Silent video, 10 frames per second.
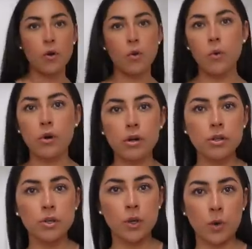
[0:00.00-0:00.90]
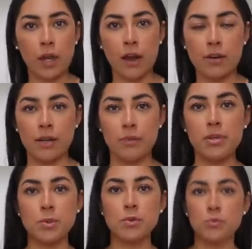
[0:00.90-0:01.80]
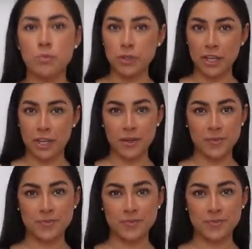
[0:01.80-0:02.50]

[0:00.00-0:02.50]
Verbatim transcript: or you can work out in it, but this one's really cute.